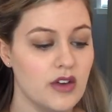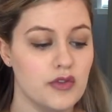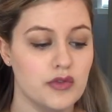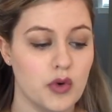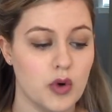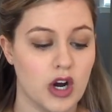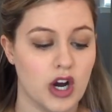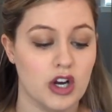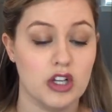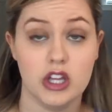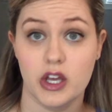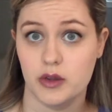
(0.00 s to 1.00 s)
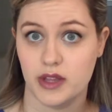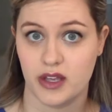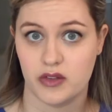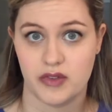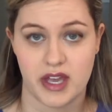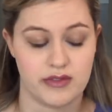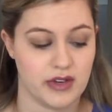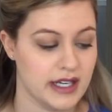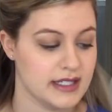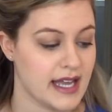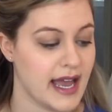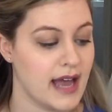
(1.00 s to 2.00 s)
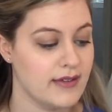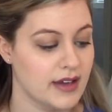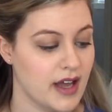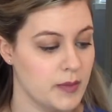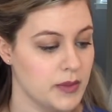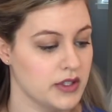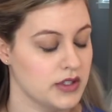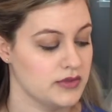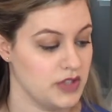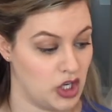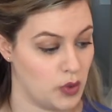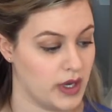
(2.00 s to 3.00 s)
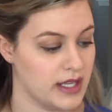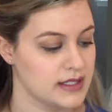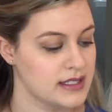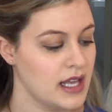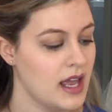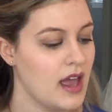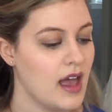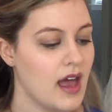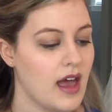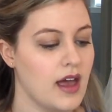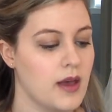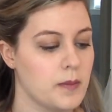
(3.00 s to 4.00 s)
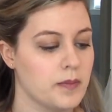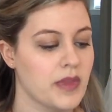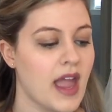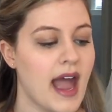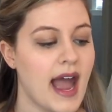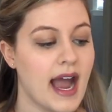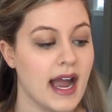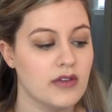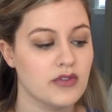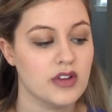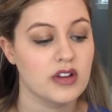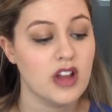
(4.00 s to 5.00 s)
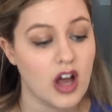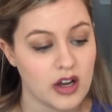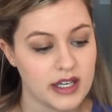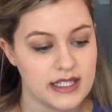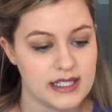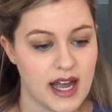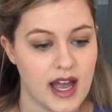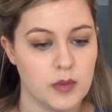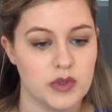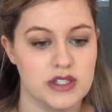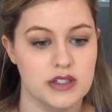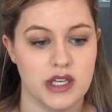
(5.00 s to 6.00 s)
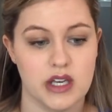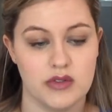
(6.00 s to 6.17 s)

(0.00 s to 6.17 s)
For clothing favorites, I have a couple of new ones. For the longest time, was looking